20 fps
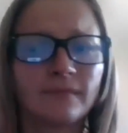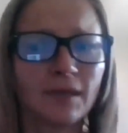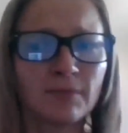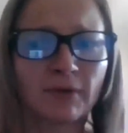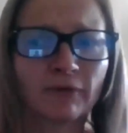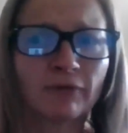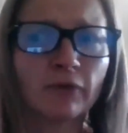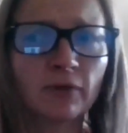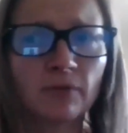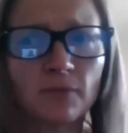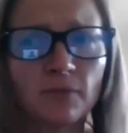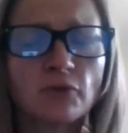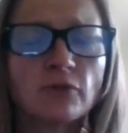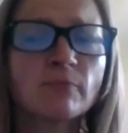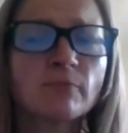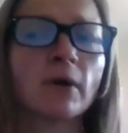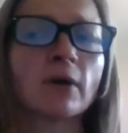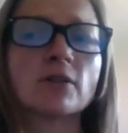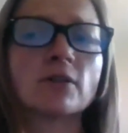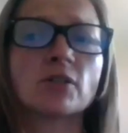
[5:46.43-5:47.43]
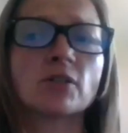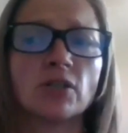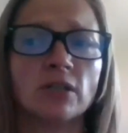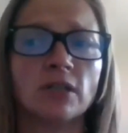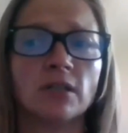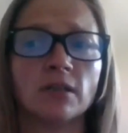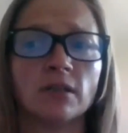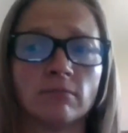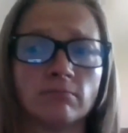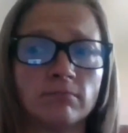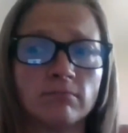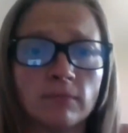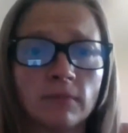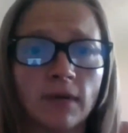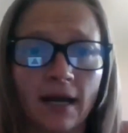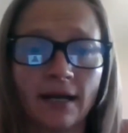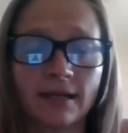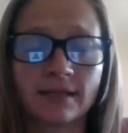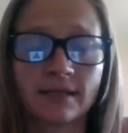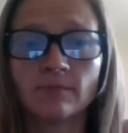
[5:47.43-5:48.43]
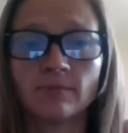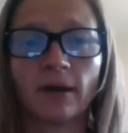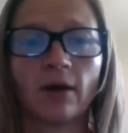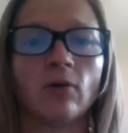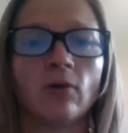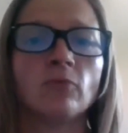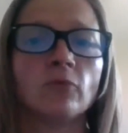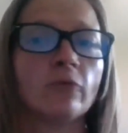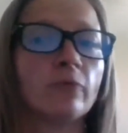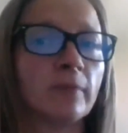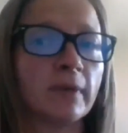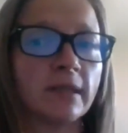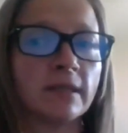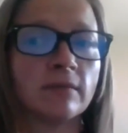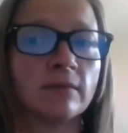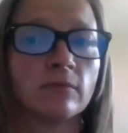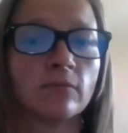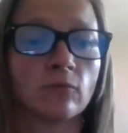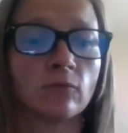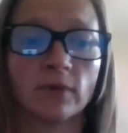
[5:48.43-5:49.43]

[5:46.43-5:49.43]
But for the most part, she has a bowel movement